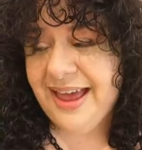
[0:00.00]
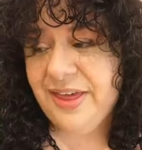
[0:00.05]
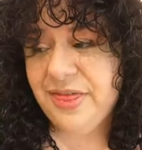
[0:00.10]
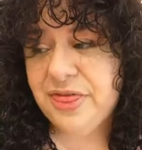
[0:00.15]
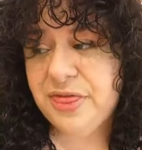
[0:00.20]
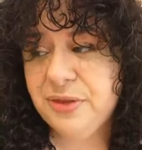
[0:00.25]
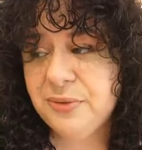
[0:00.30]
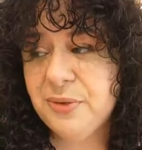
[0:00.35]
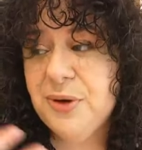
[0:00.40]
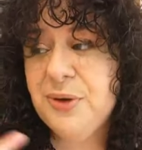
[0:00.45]

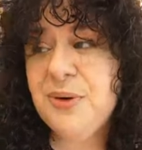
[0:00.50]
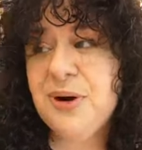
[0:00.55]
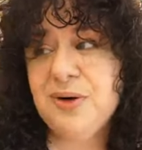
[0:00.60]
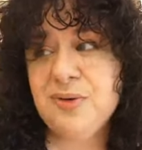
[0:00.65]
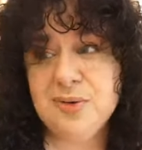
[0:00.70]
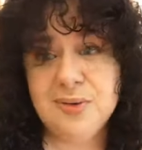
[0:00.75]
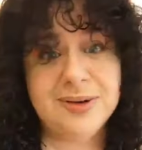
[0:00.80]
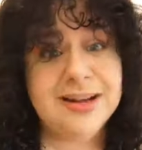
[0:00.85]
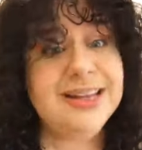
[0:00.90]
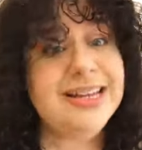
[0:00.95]
through a
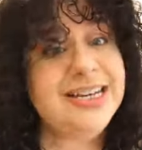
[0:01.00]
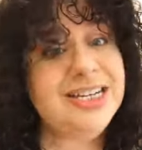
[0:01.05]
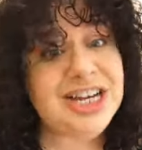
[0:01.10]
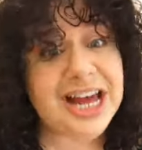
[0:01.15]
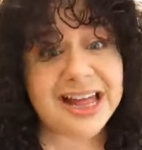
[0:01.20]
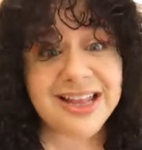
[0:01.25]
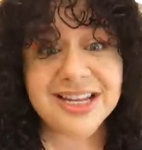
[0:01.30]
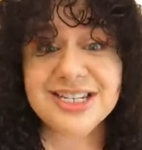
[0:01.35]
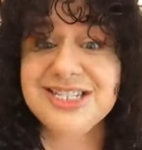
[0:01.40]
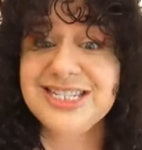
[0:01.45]
really
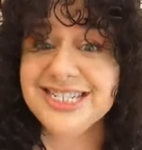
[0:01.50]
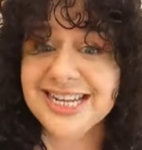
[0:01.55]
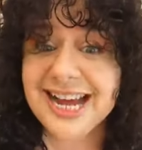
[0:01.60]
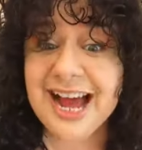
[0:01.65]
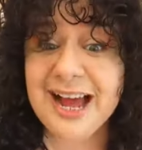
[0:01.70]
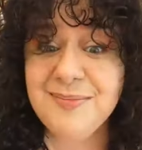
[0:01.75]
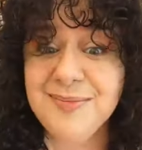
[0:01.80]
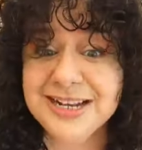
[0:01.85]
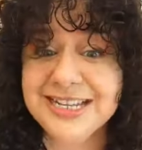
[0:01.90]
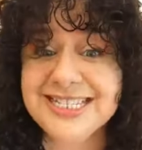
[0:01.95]
challenging
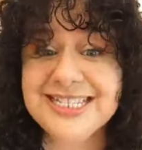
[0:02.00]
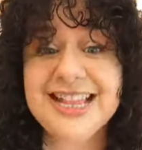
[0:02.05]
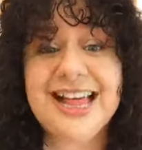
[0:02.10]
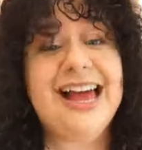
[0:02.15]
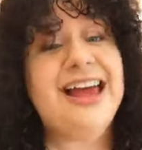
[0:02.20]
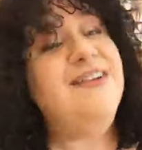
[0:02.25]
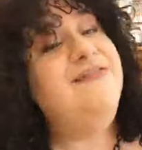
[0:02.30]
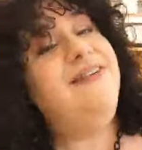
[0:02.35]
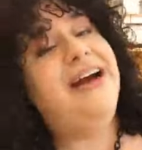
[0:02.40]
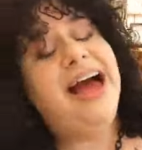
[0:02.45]
time in his
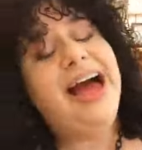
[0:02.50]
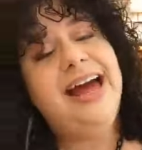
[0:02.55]
life.